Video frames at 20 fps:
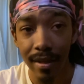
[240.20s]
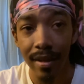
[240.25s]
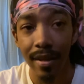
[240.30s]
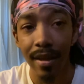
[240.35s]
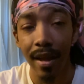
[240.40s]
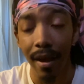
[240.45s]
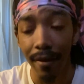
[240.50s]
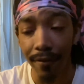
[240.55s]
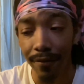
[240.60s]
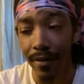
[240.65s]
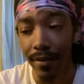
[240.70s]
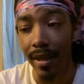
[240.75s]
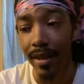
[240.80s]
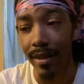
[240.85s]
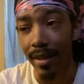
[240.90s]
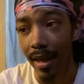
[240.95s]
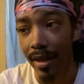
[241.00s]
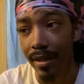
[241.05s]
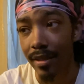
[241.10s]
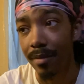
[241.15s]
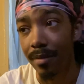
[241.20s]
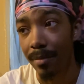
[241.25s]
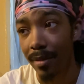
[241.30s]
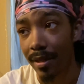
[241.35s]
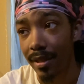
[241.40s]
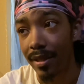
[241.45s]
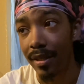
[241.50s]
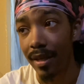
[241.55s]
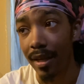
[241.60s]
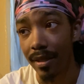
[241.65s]
I feel like that should be
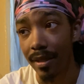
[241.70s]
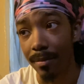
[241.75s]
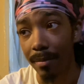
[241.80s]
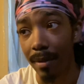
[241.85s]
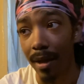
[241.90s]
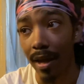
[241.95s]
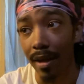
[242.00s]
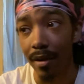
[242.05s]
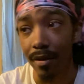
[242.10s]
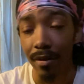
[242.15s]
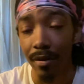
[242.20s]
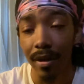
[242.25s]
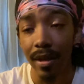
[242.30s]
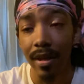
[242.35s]
his next battle.